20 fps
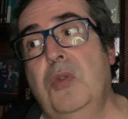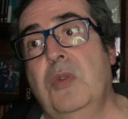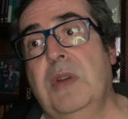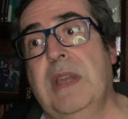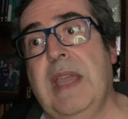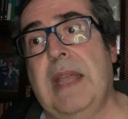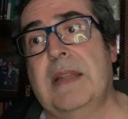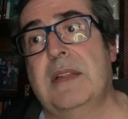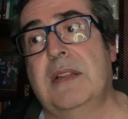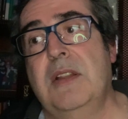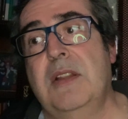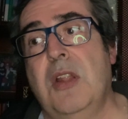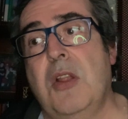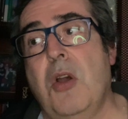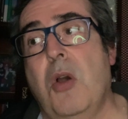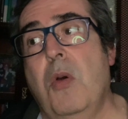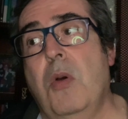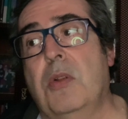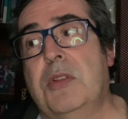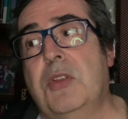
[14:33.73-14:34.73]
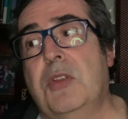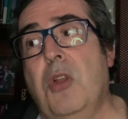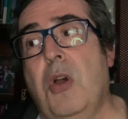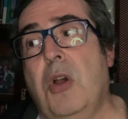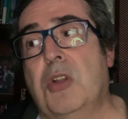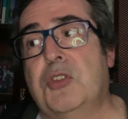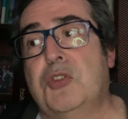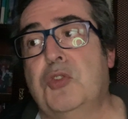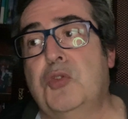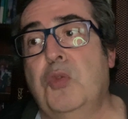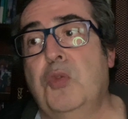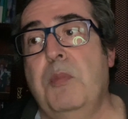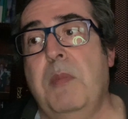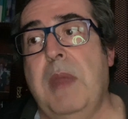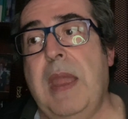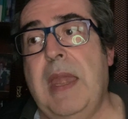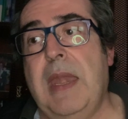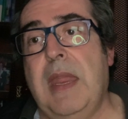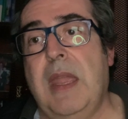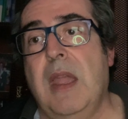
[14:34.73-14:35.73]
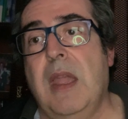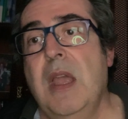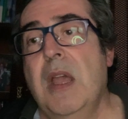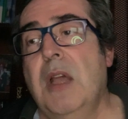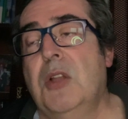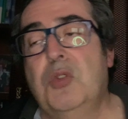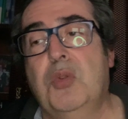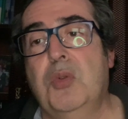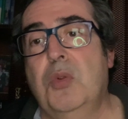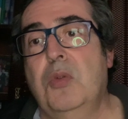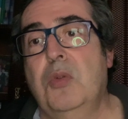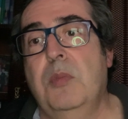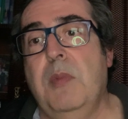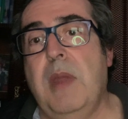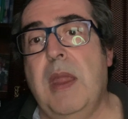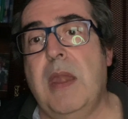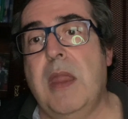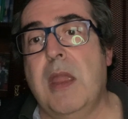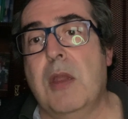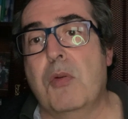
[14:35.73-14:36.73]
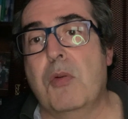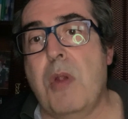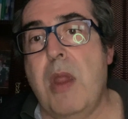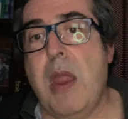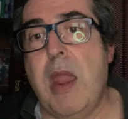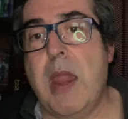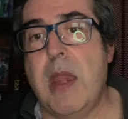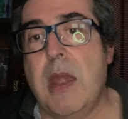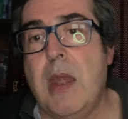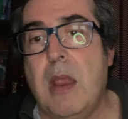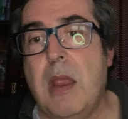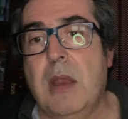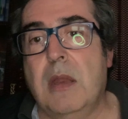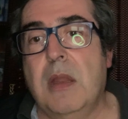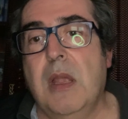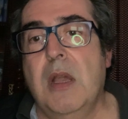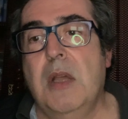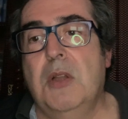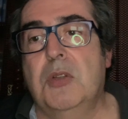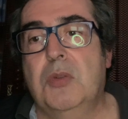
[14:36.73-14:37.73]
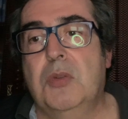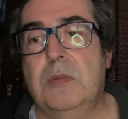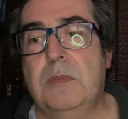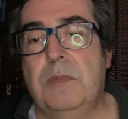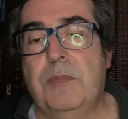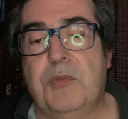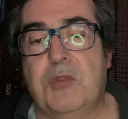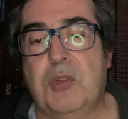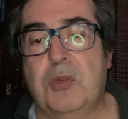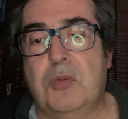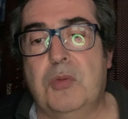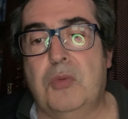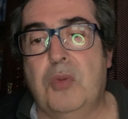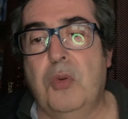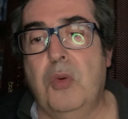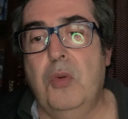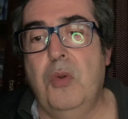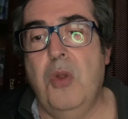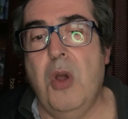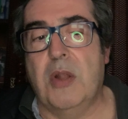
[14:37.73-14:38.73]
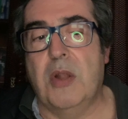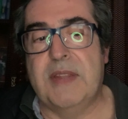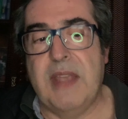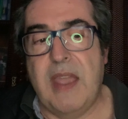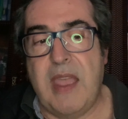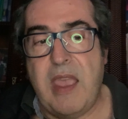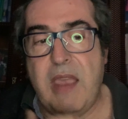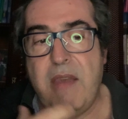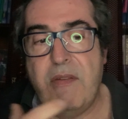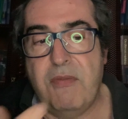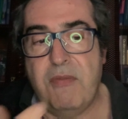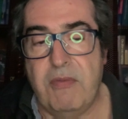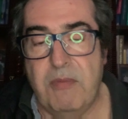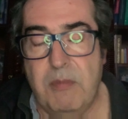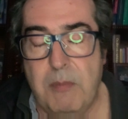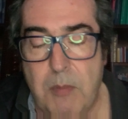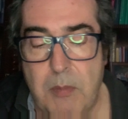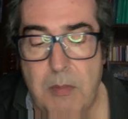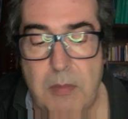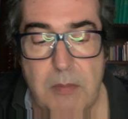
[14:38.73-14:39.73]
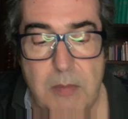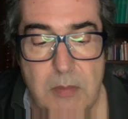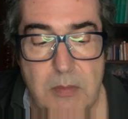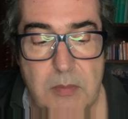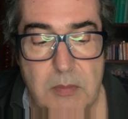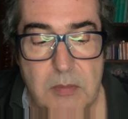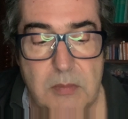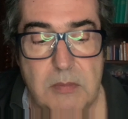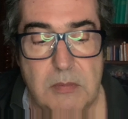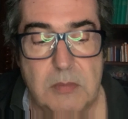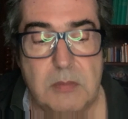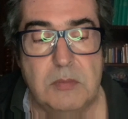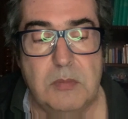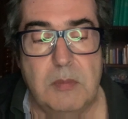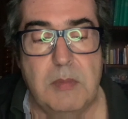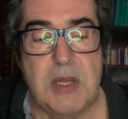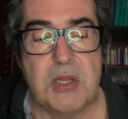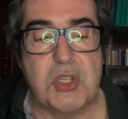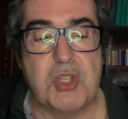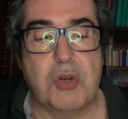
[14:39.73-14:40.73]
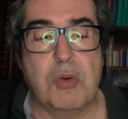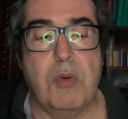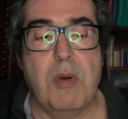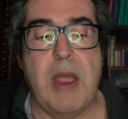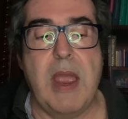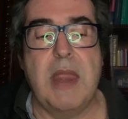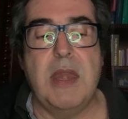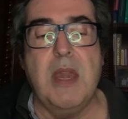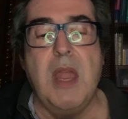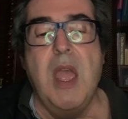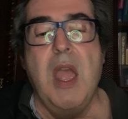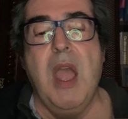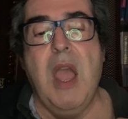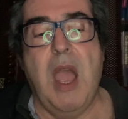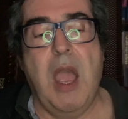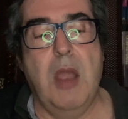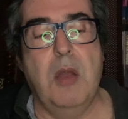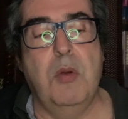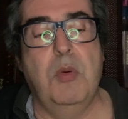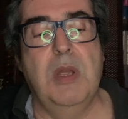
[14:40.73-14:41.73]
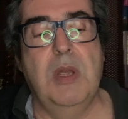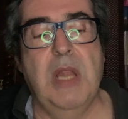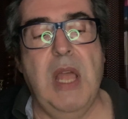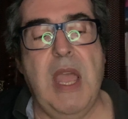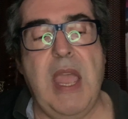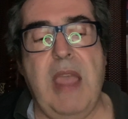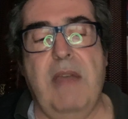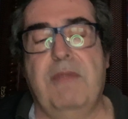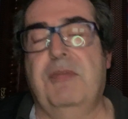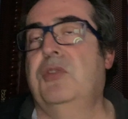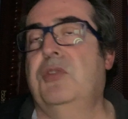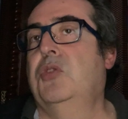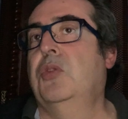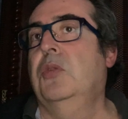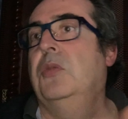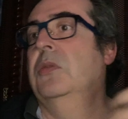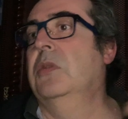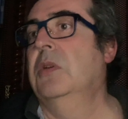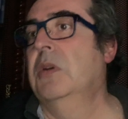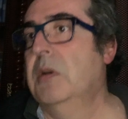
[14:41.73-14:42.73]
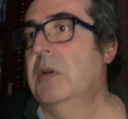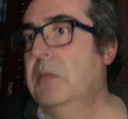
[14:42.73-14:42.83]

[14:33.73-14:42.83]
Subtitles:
get not too many grain, and to not have much grain, I will have to